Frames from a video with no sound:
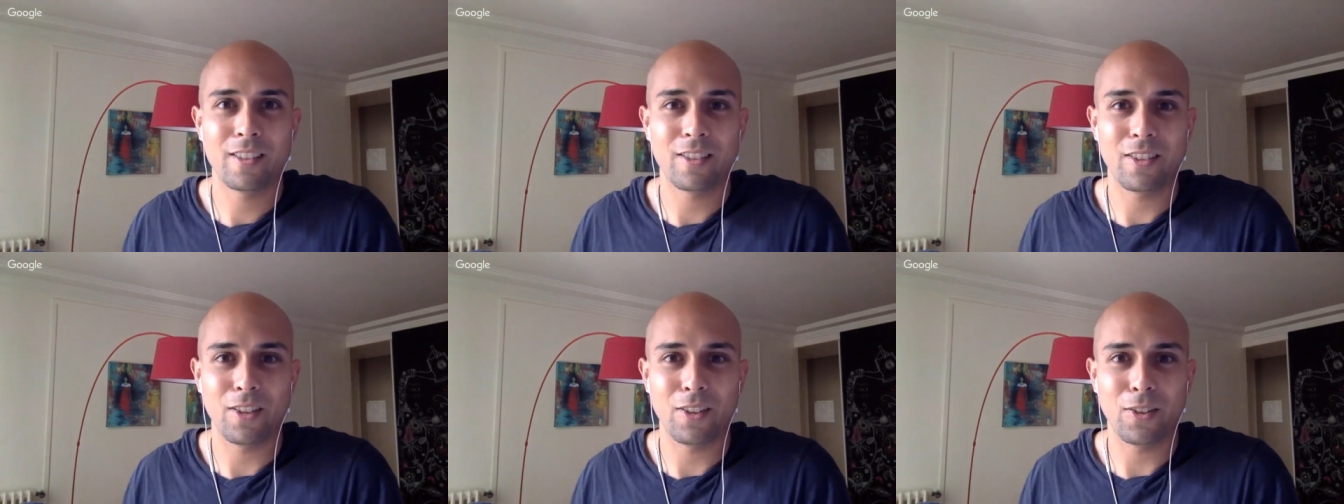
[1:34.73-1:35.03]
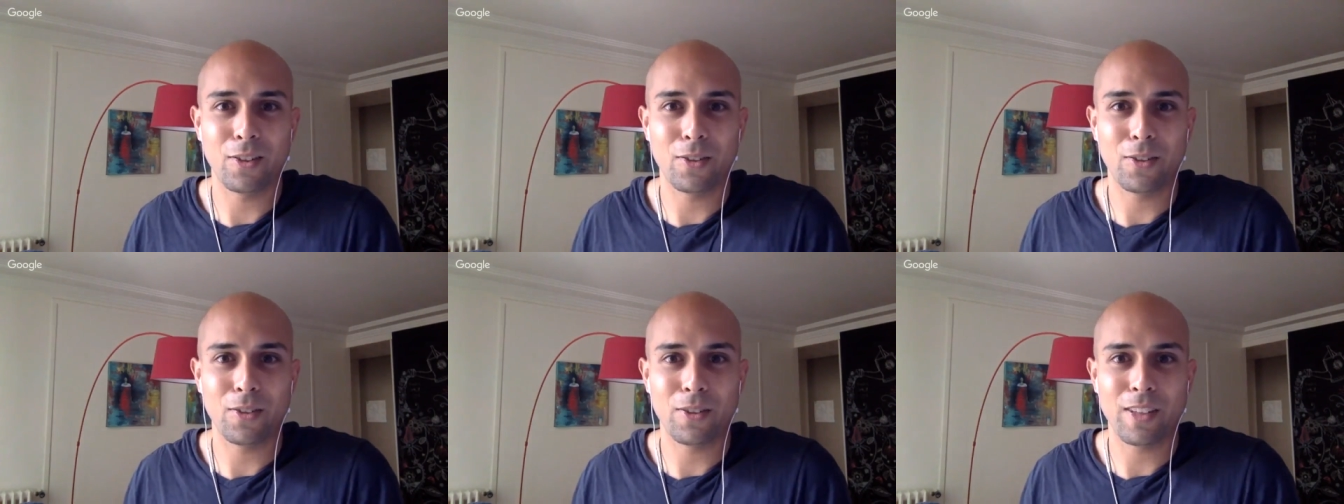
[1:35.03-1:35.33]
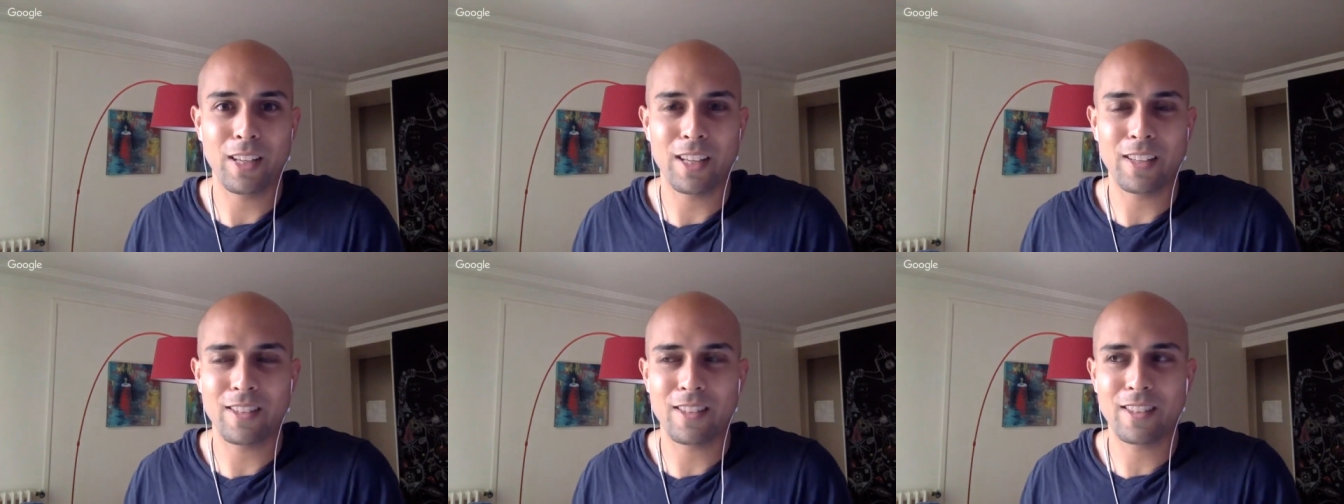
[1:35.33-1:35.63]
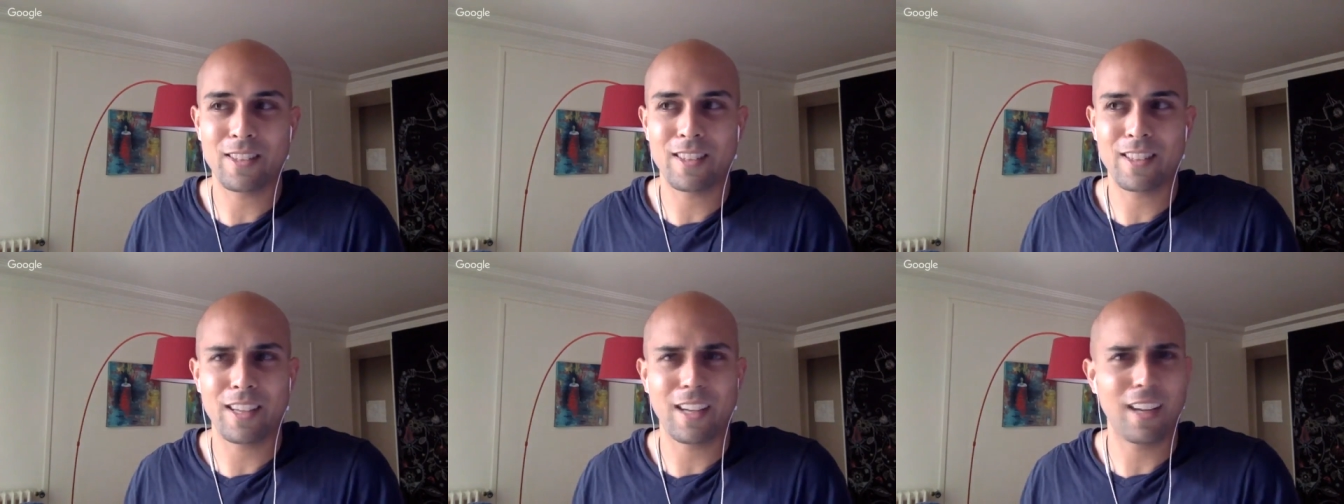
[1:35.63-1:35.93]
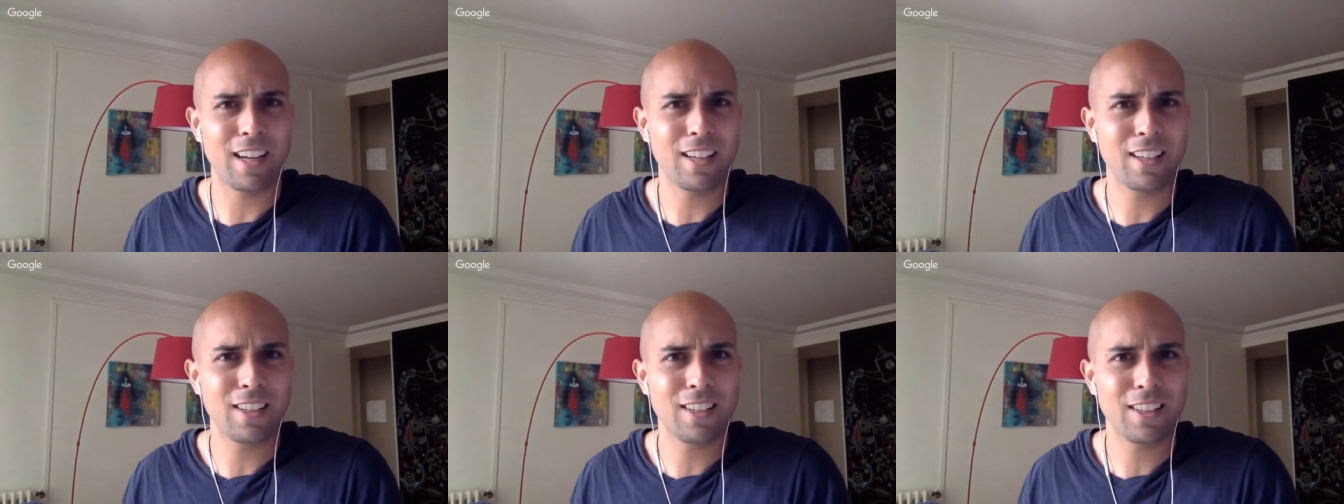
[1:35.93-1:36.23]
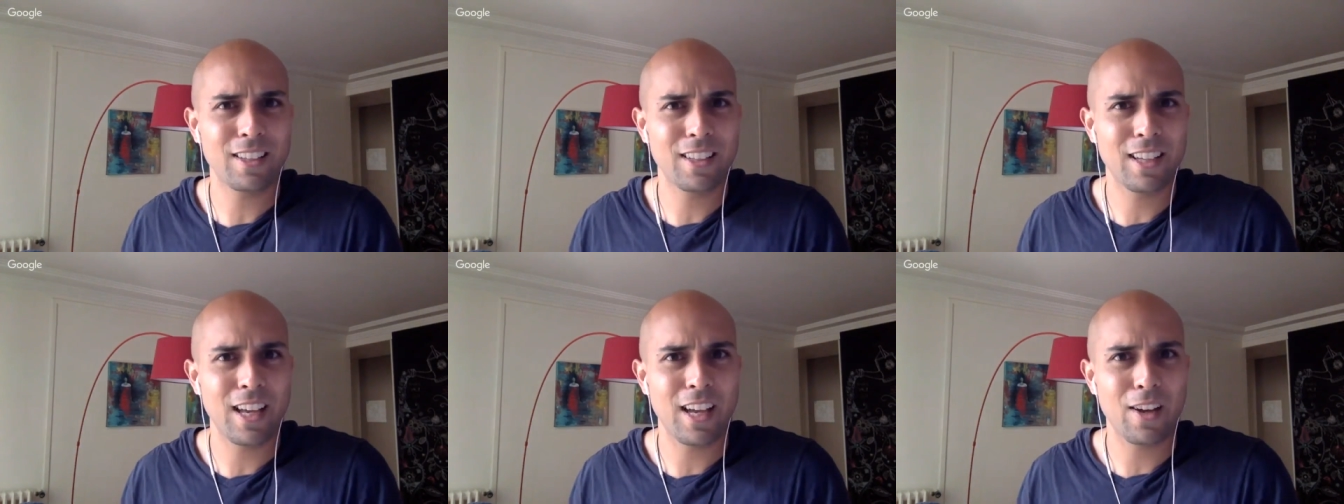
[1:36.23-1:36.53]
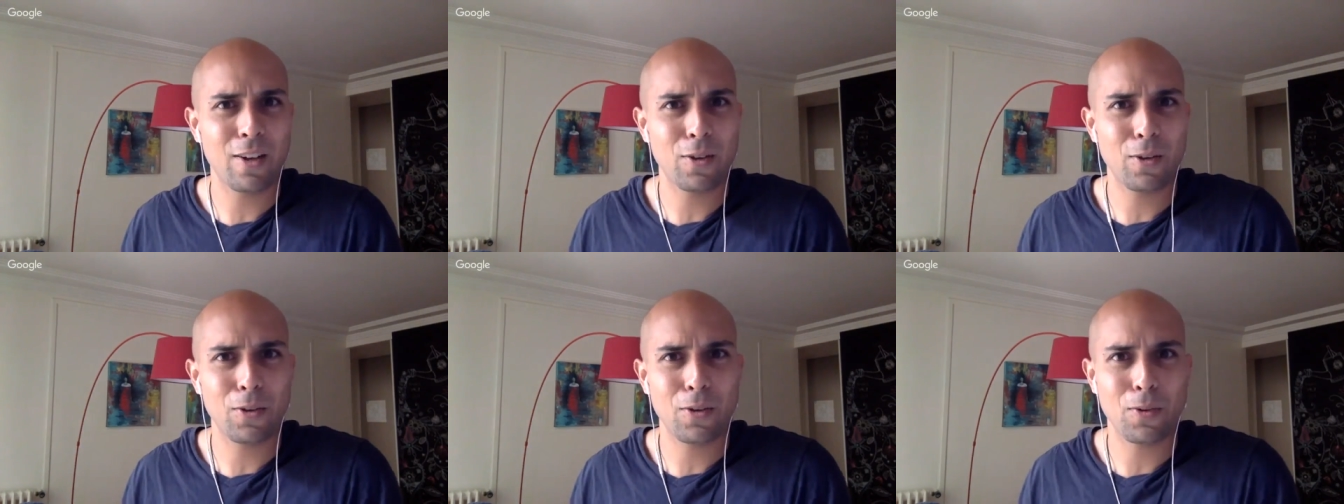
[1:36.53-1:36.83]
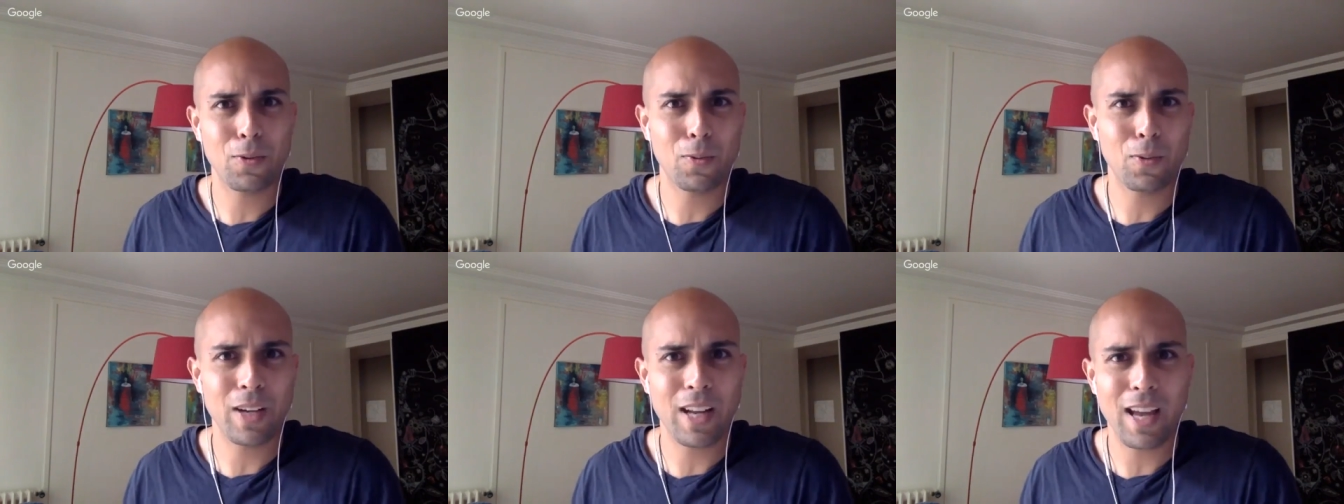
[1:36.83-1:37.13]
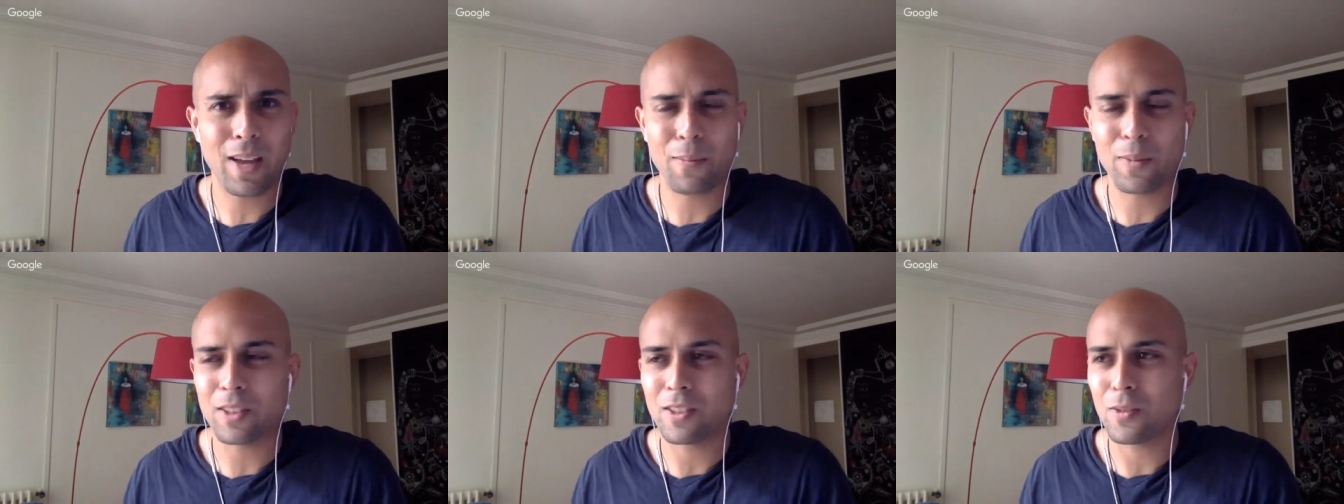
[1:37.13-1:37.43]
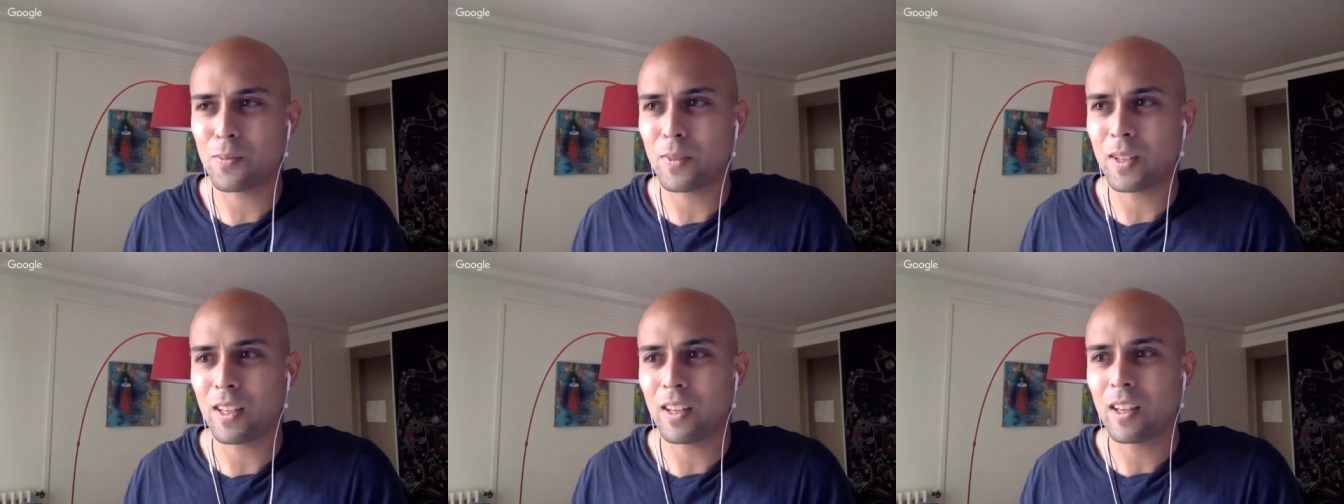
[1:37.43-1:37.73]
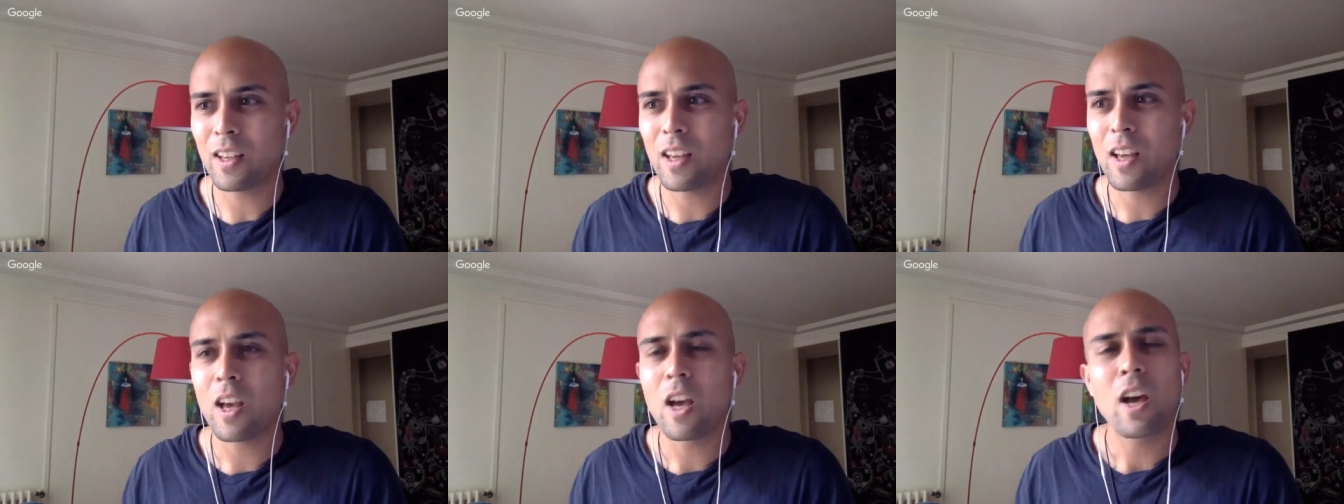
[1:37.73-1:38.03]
So that's kind of how what happened to me.